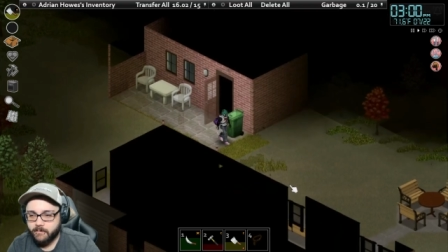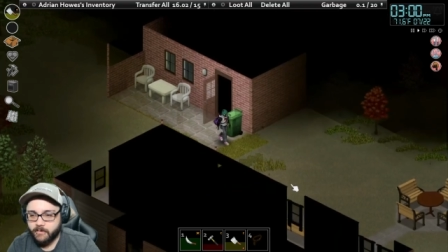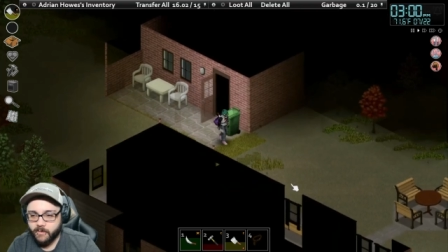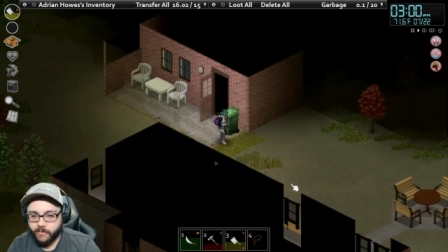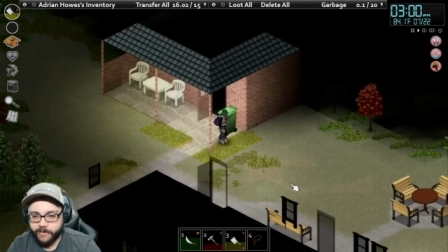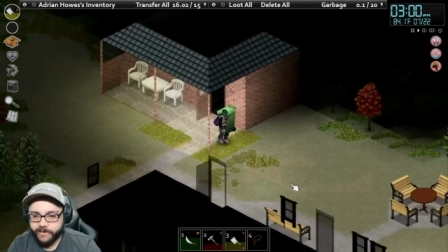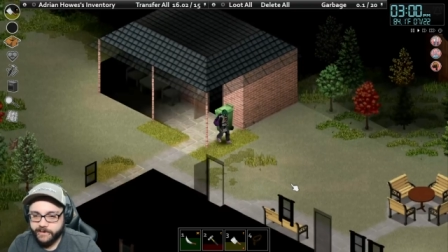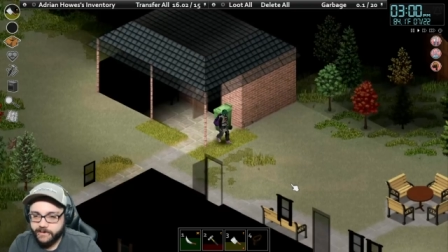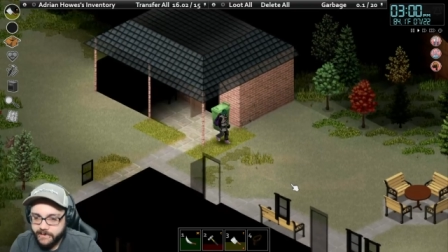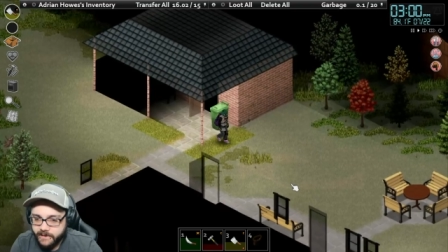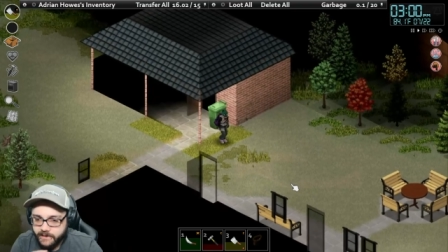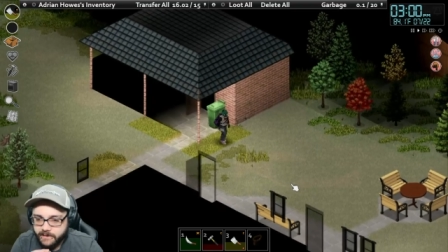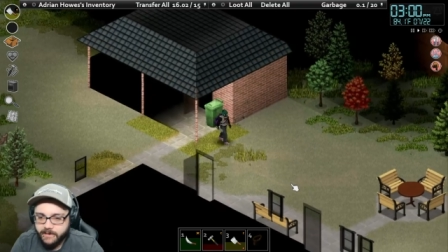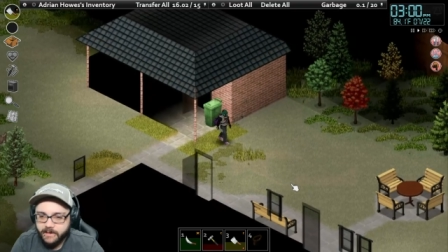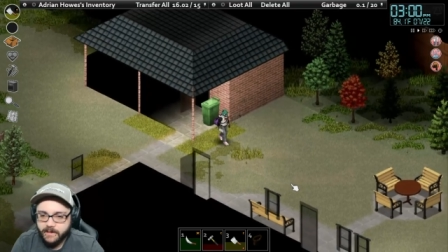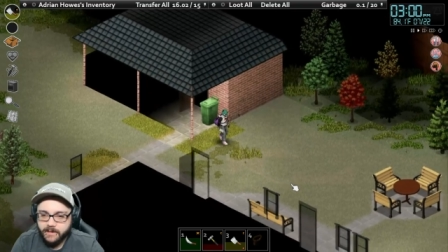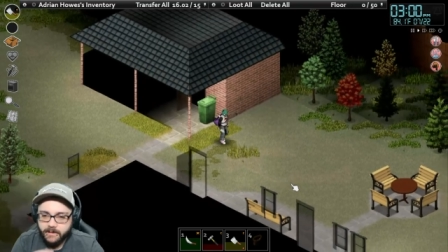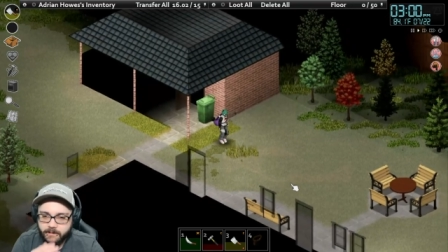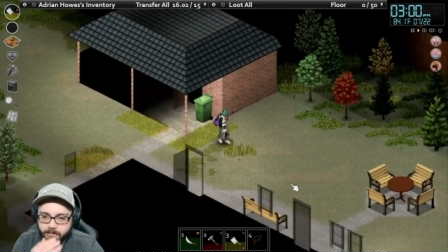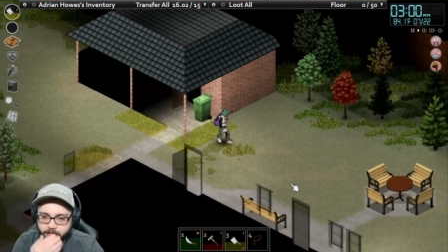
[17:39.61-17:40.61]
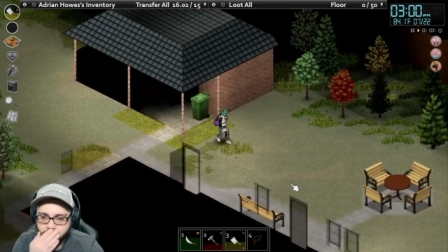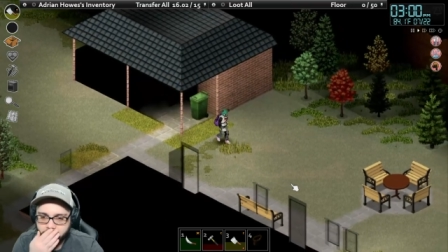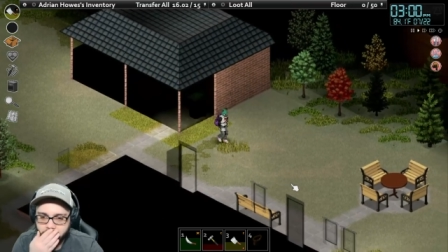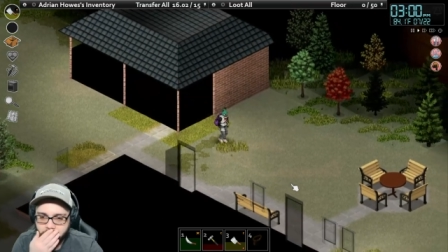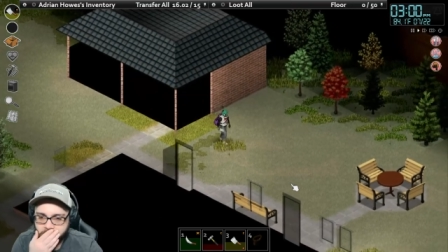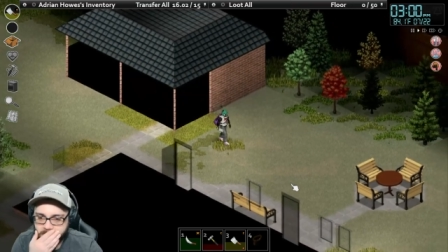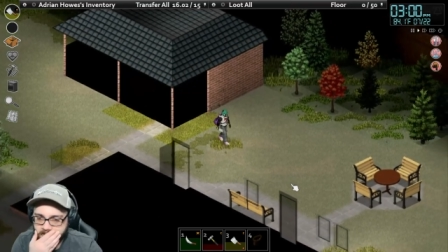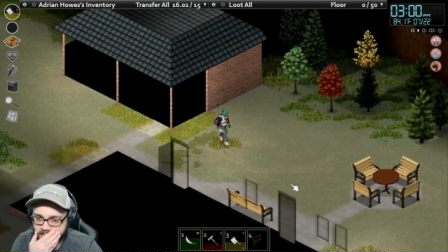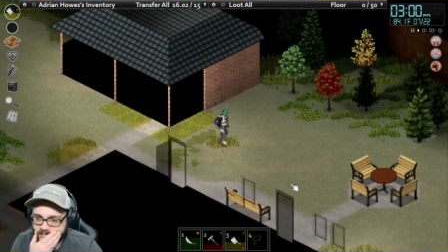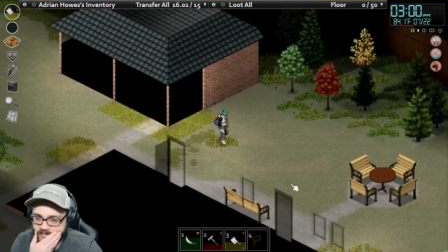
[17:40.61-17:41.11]
But we did get
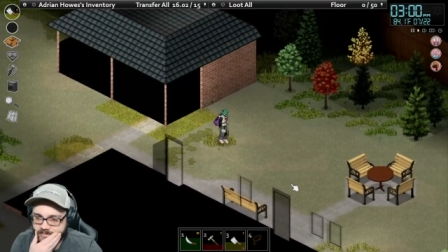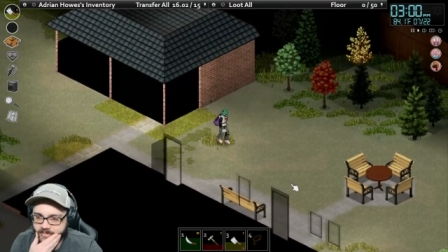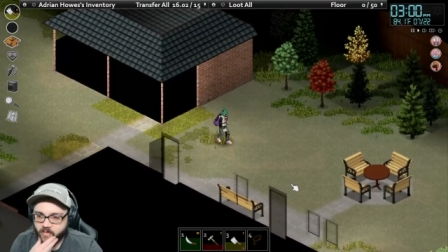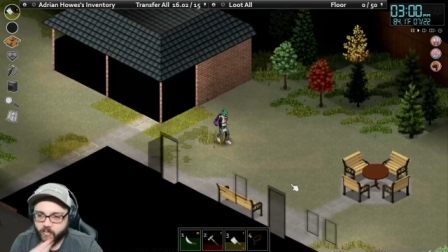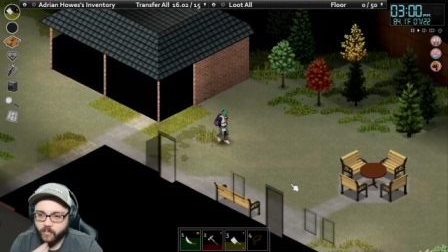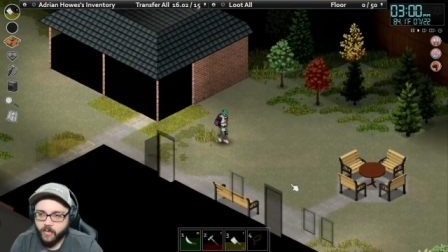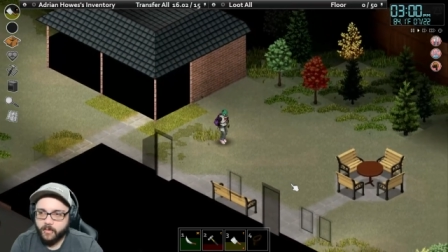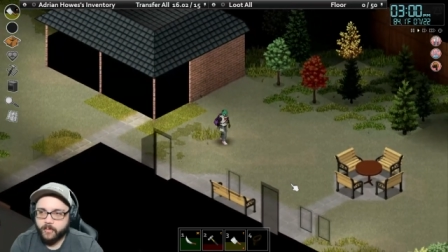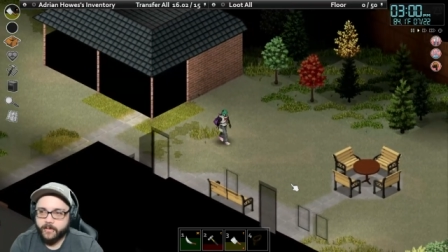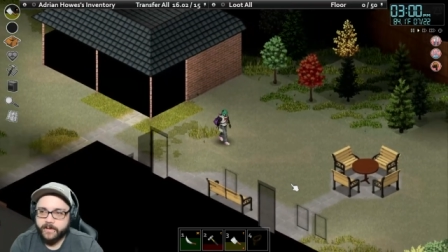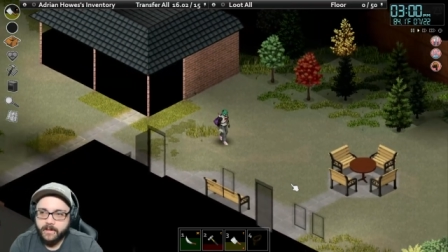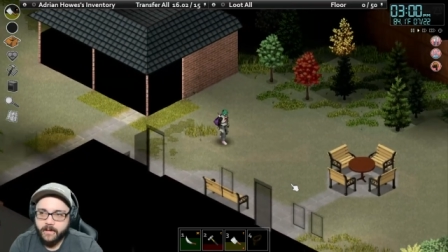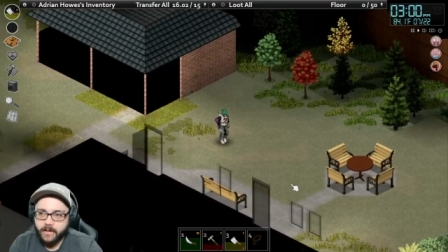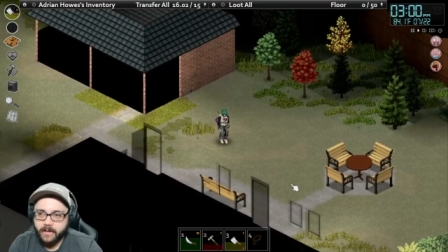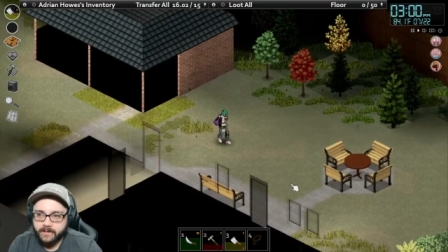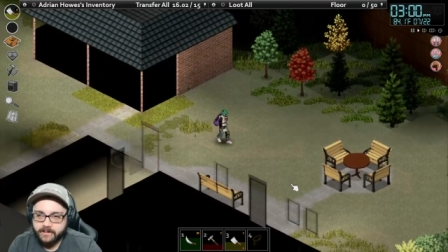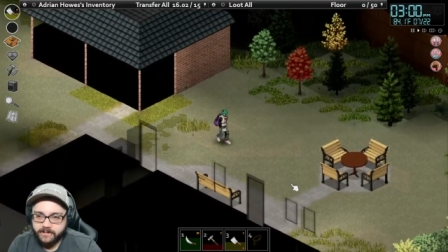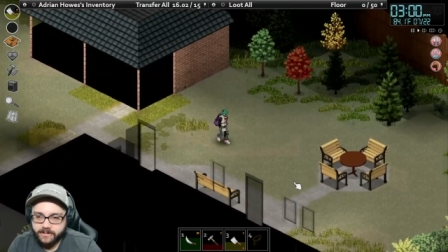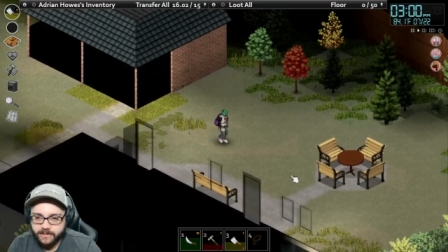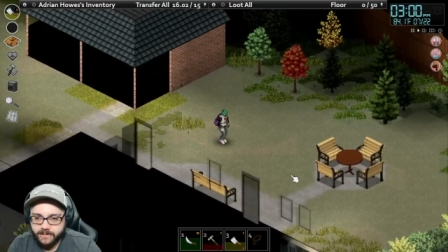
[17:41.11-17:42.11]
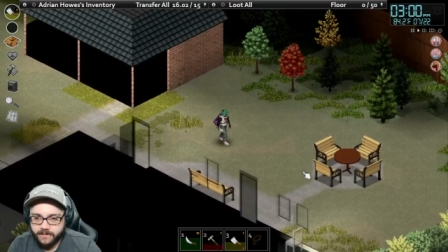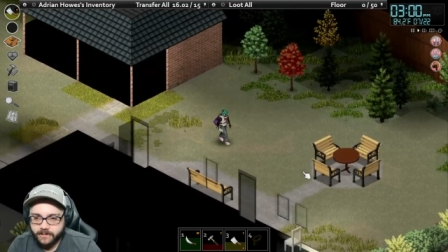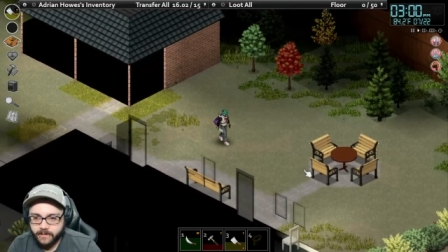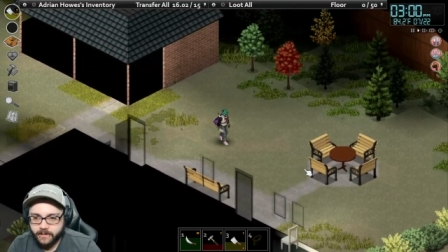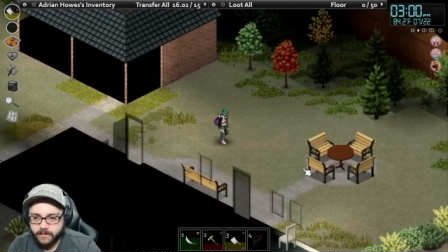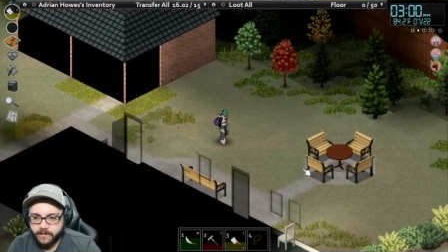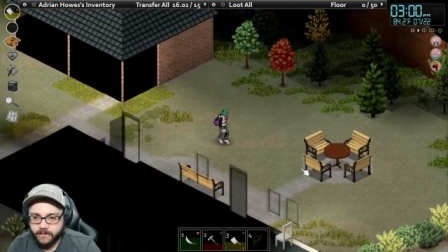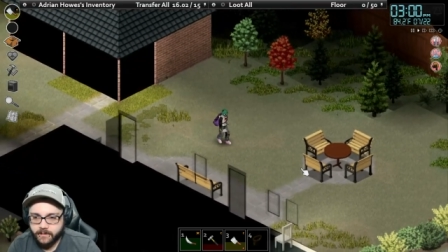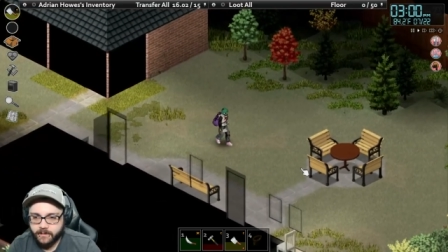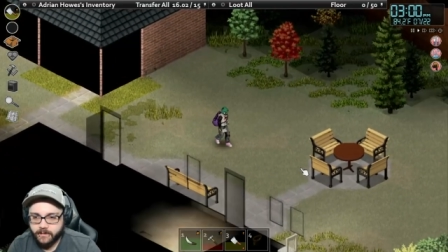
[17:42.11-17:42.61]
what we got to,
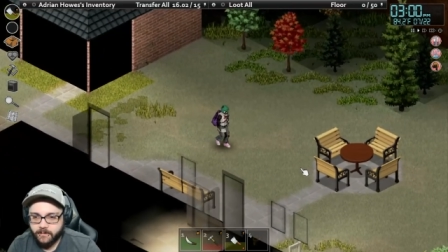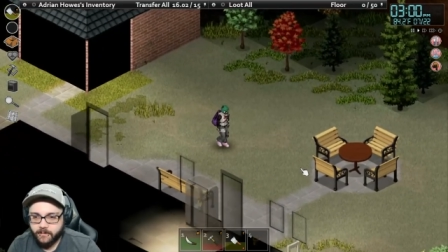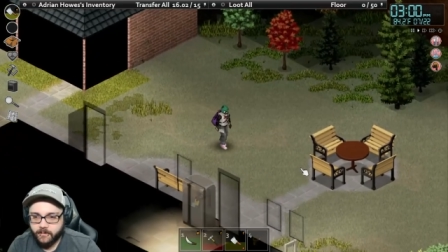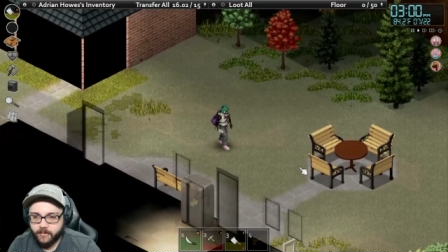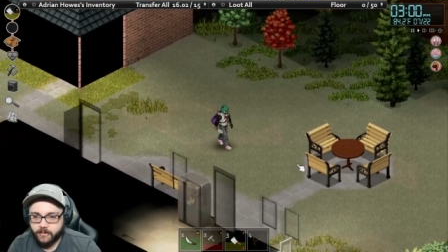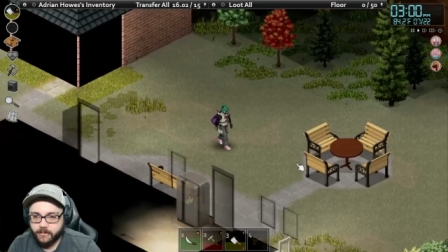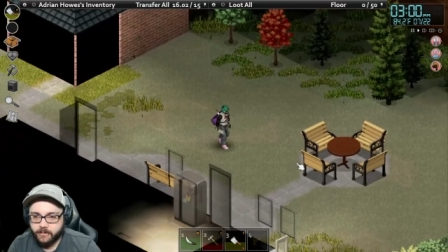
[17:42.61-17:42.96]
uh,